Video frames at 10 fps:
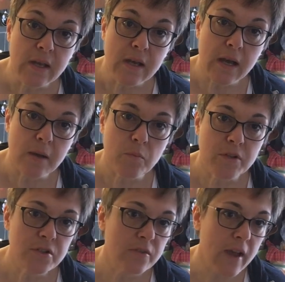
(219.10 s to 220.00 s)

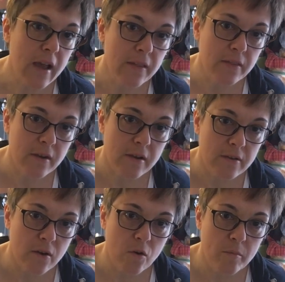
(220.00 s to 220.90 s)
Once you've had
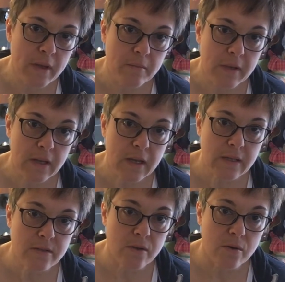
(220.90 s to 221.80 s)
homemade
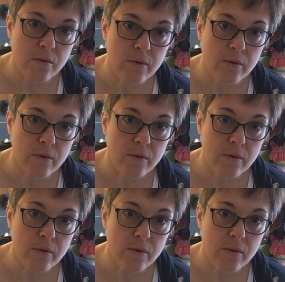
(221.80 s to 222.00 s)
mayonnaise though,